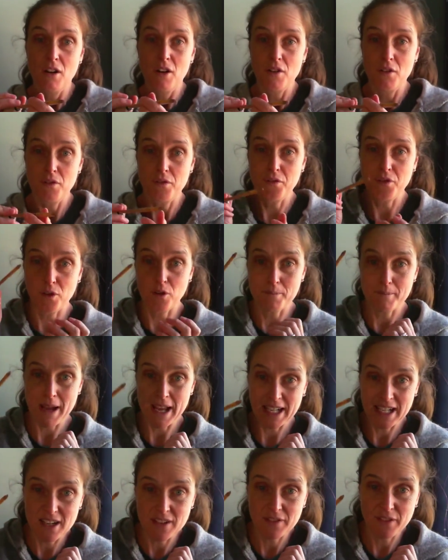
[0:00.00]
for
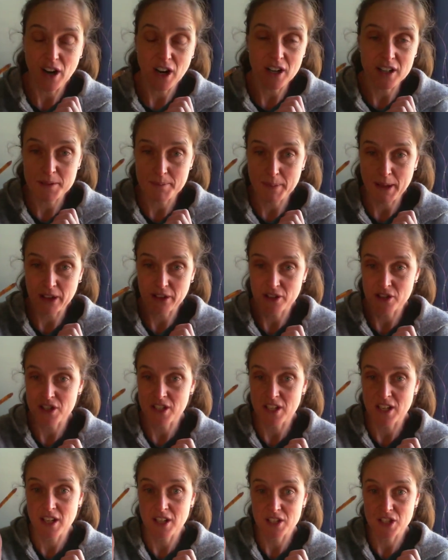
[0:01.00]
many of our spellers
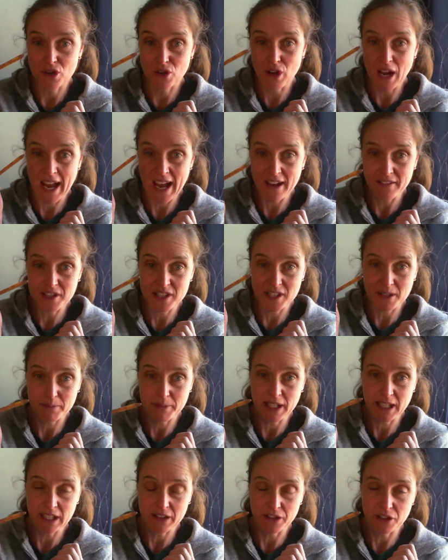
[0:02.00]
to have
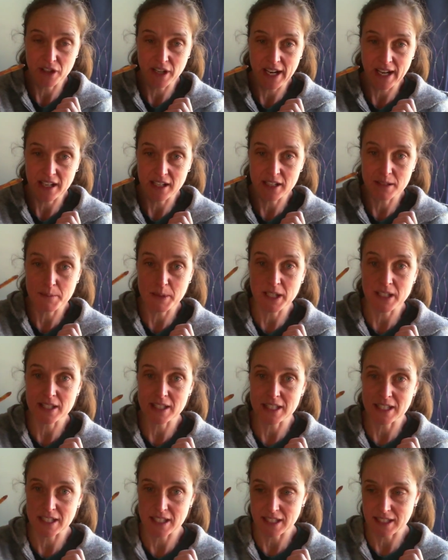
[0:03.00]
something in their hand, because
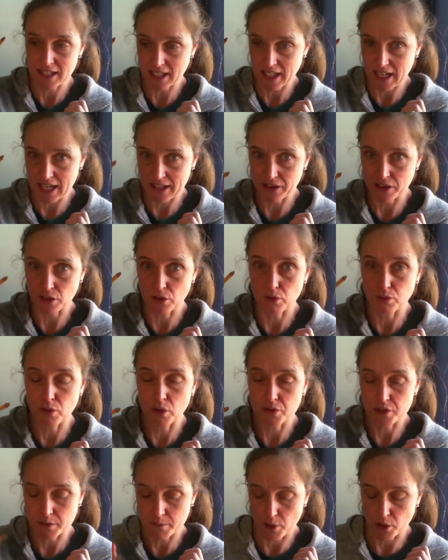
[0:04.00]
this is, again, the
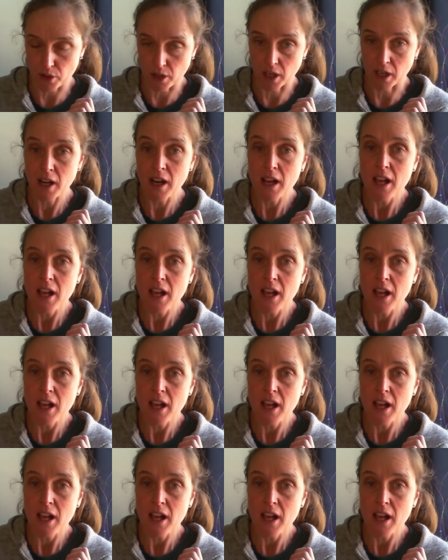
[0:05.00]
gross motor.